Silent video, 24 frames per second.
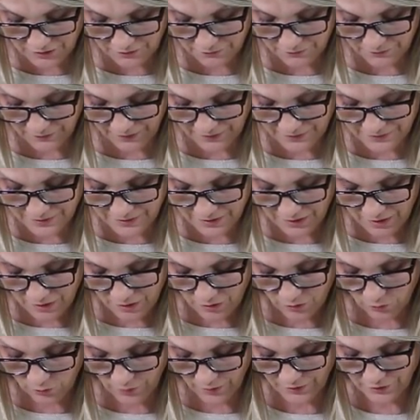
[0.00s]
difference
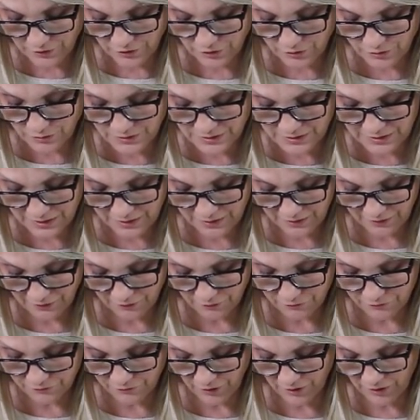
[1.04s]
when you sit
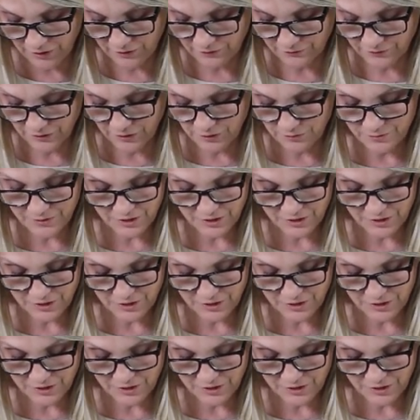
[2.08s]
in front of your